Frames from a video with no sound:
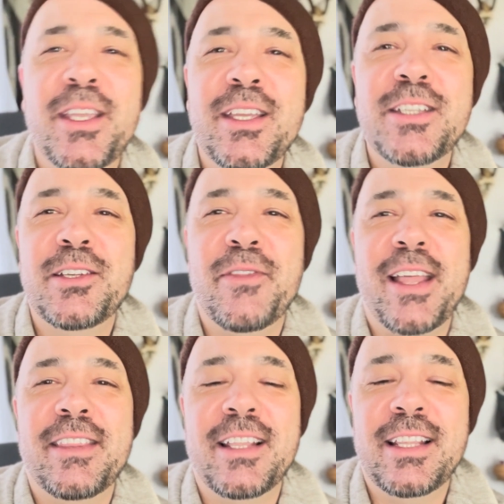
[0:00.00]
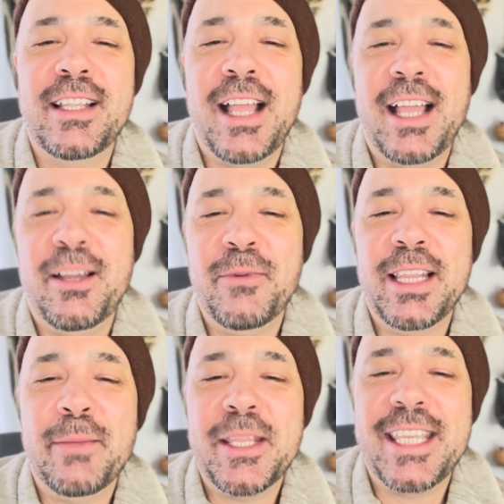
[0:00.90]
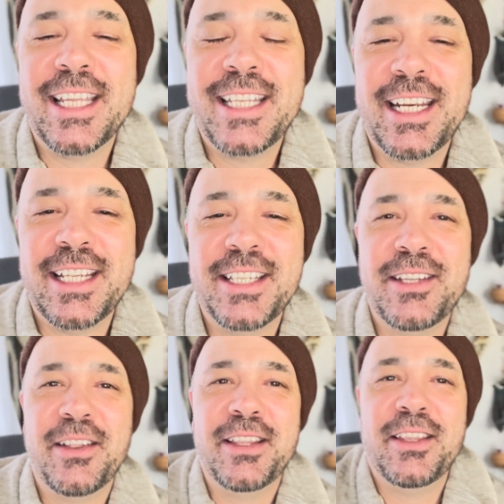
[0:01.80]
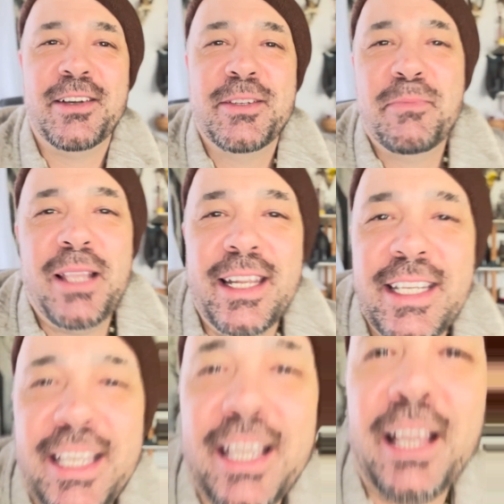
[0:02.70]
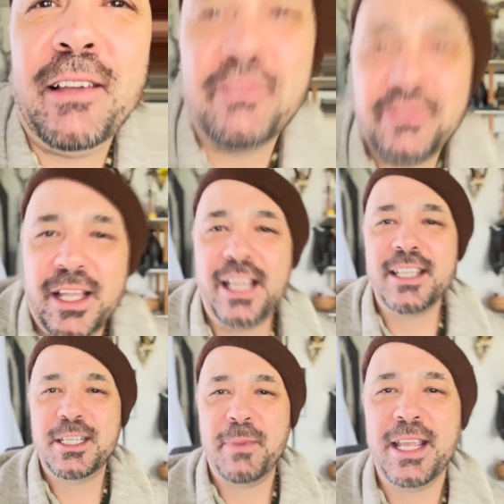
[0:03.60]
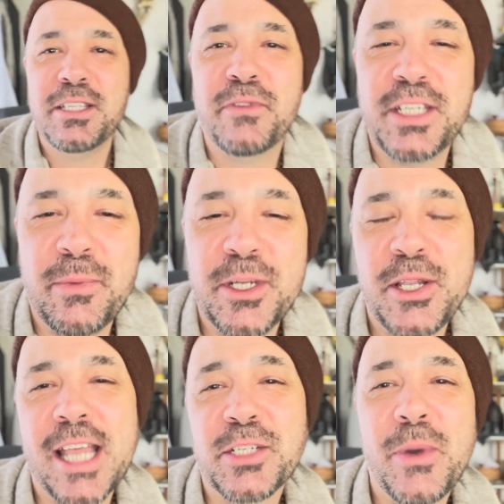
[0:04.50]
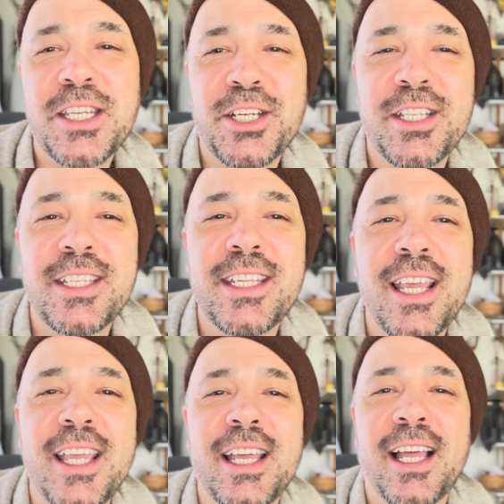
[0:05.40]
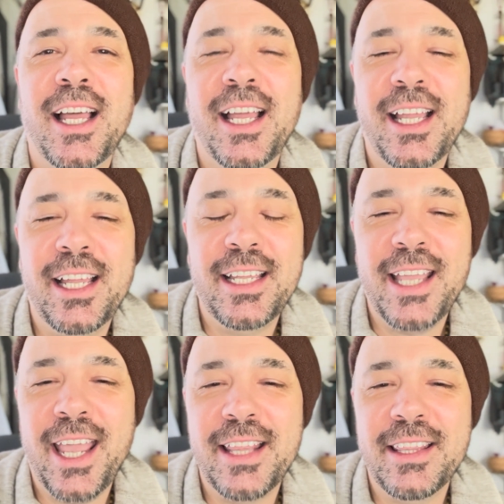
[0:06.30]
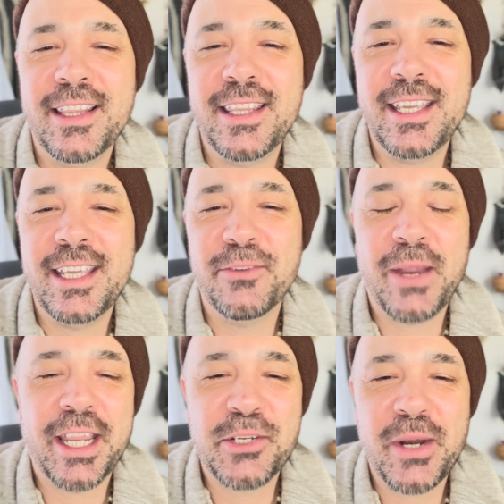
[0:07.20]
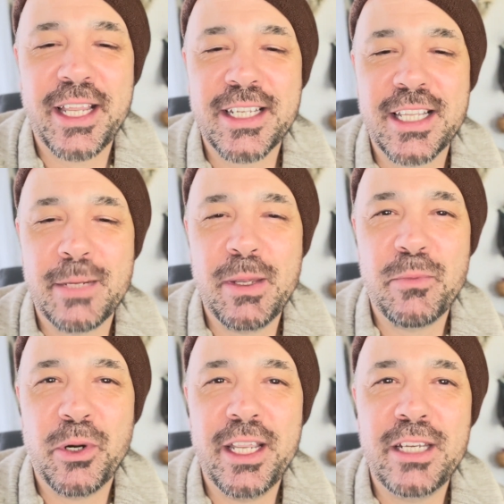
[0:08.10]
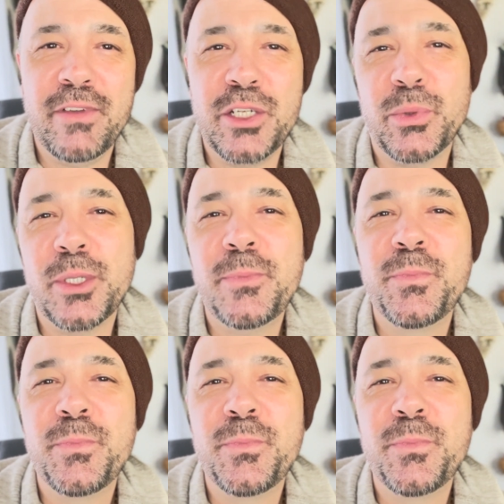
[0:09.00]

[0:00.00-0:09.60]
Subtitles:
so that we limit the attendance so that there's plenty of space for someone to ask questions, and the Reiki training is a little bit more individual.